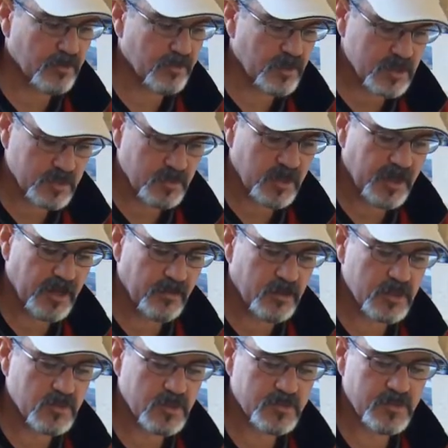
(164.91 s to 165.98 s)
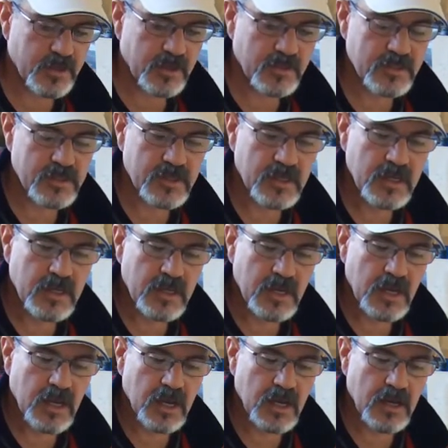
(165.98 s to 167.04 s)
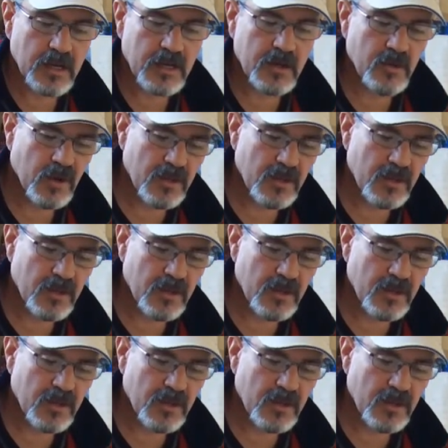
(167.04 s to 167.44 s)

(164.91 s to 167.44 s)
this plane which was built you know,